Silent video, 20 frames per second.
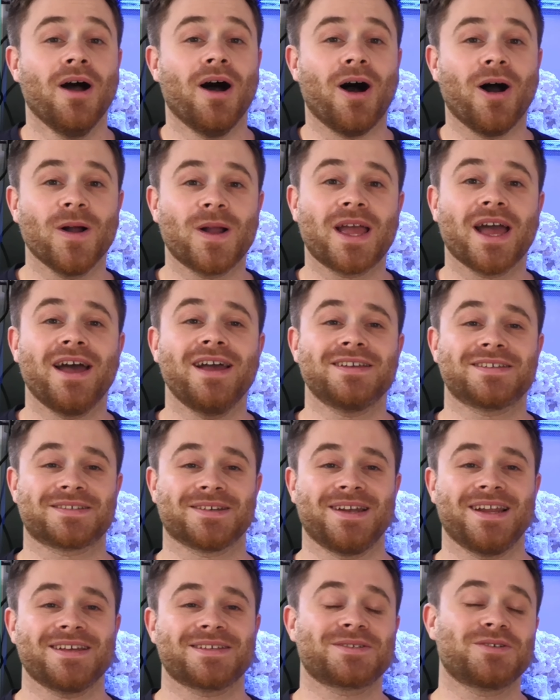Okay,
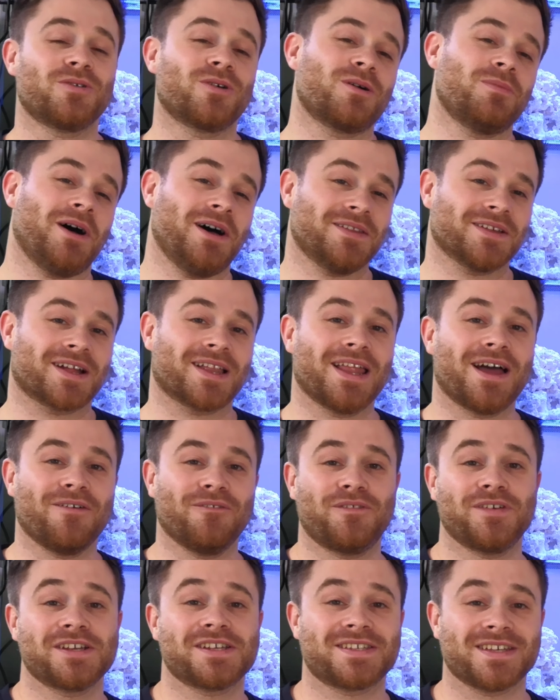so let's talk about the
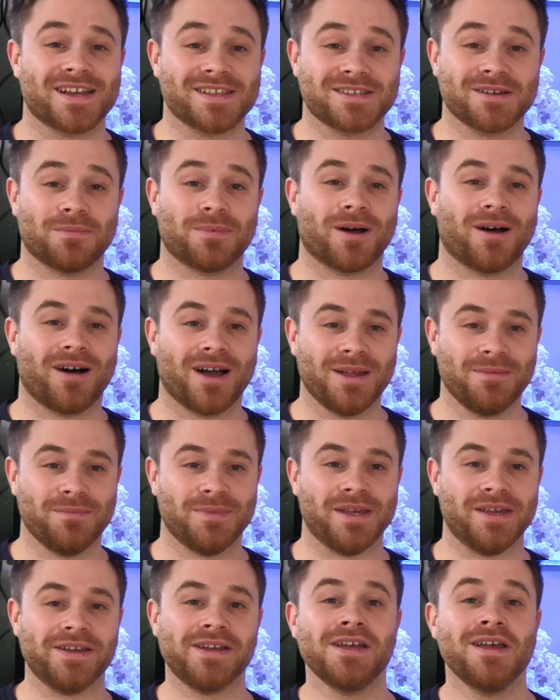clownfish setup behind
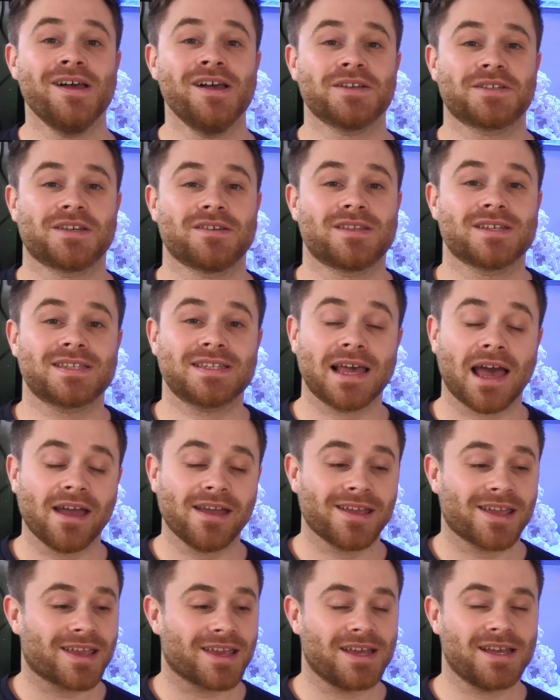me. So the
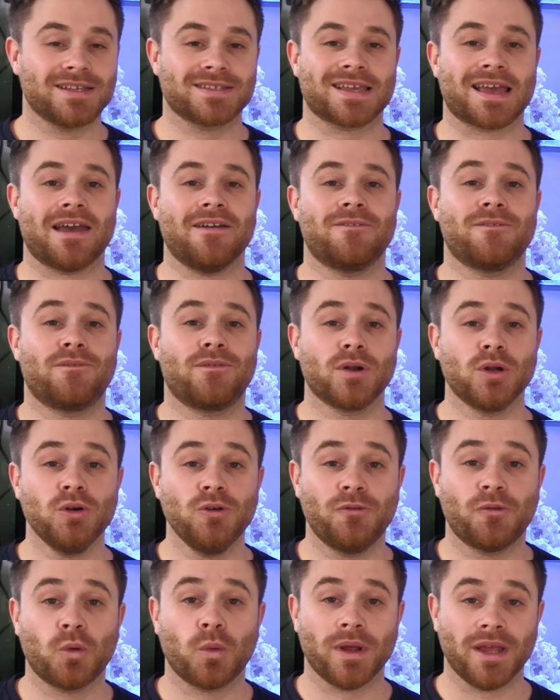tank is a
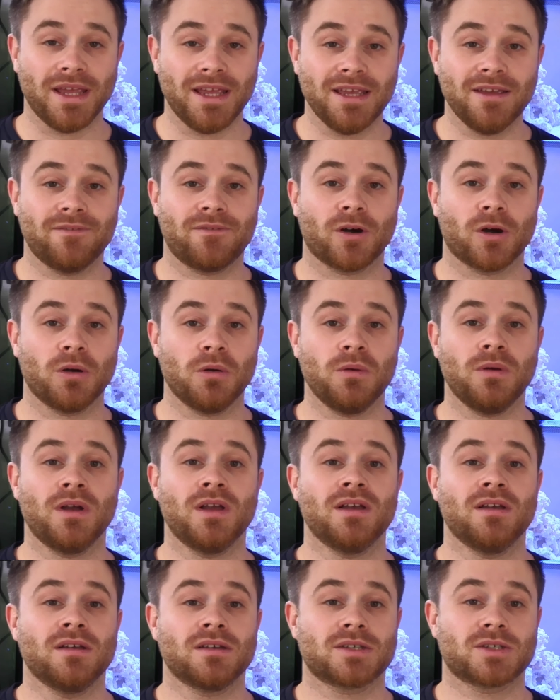Fluval Evo
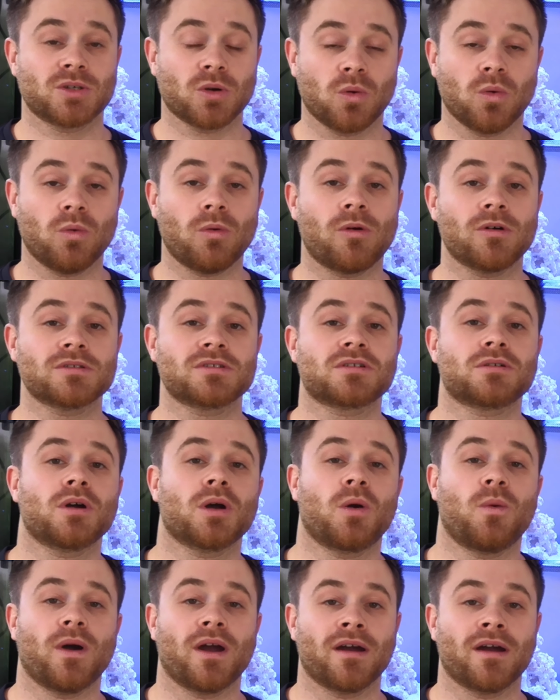
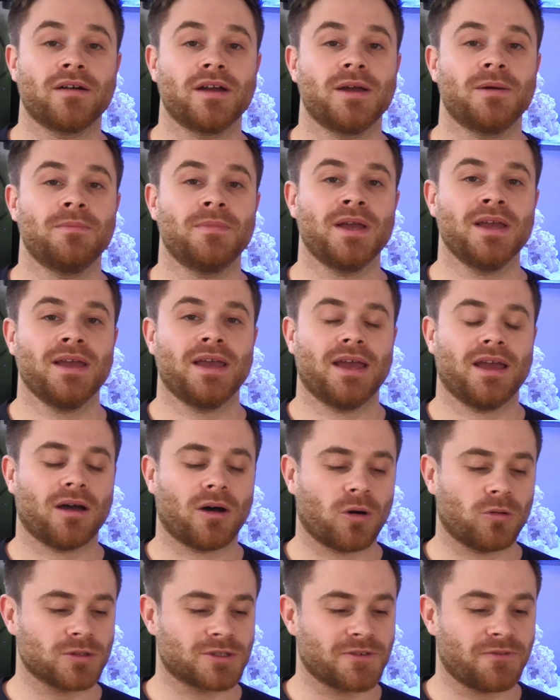saltwater aquarium. It
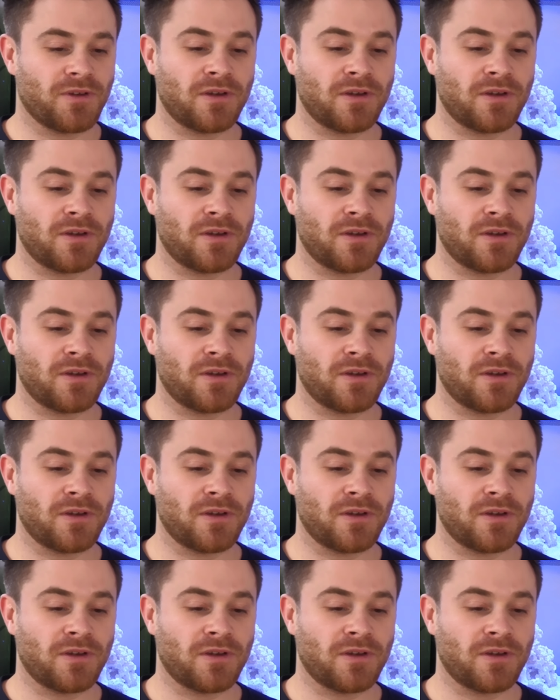holds